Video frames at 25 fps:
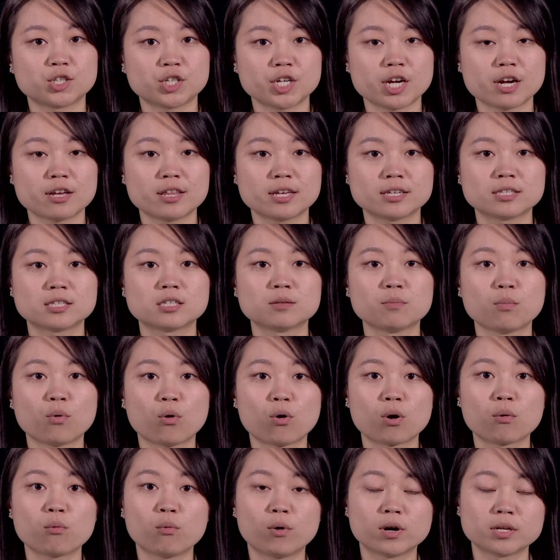share this
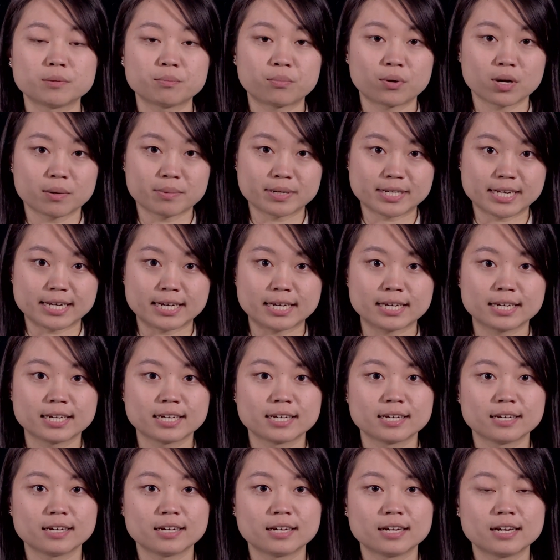small word property.
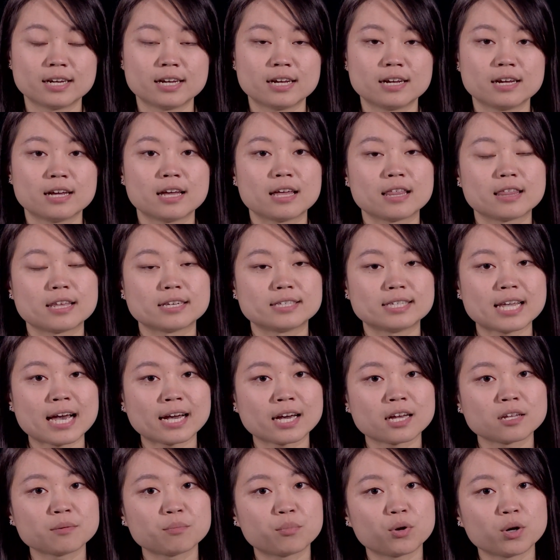The
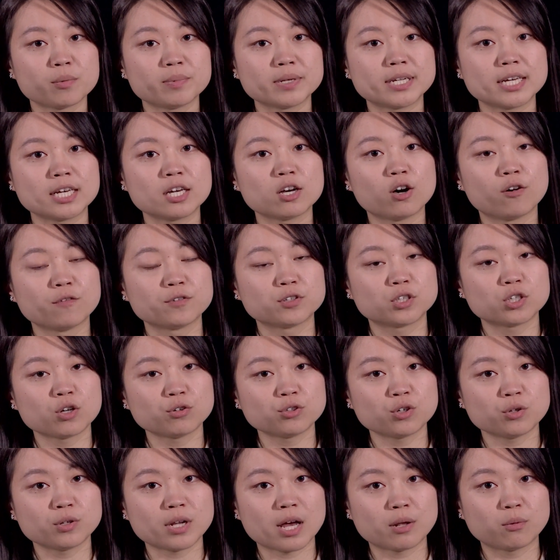second property of
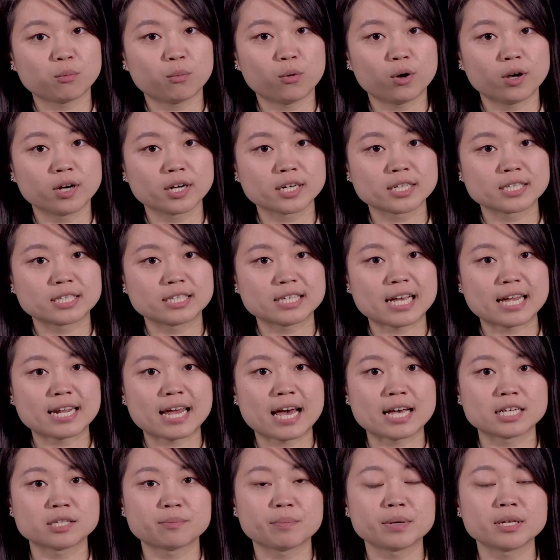social networks that
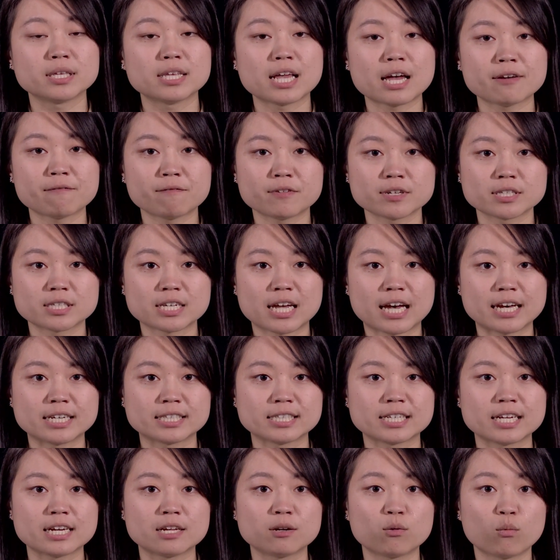has been
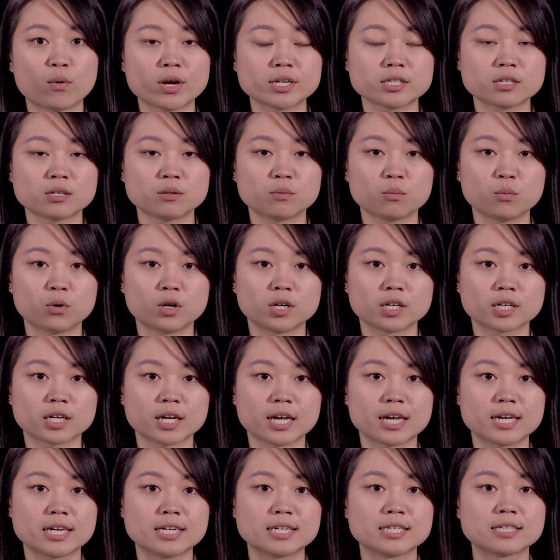emphasized in recent work
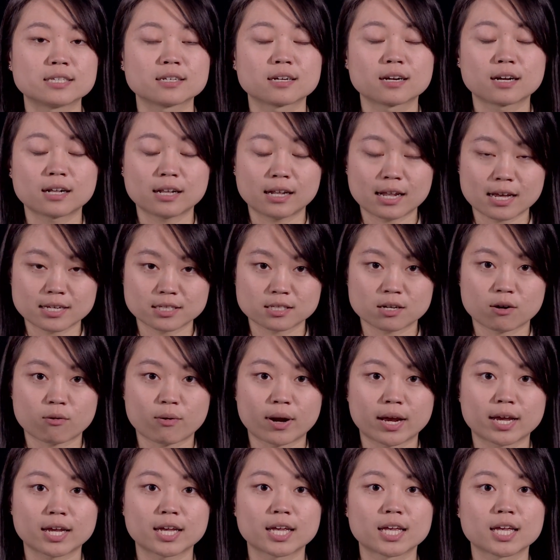is
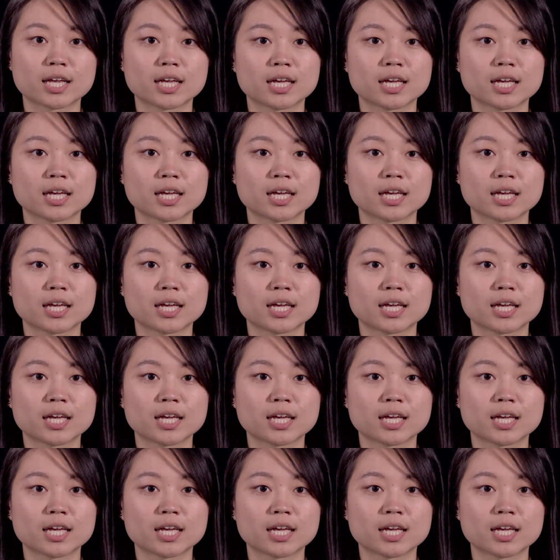clustering.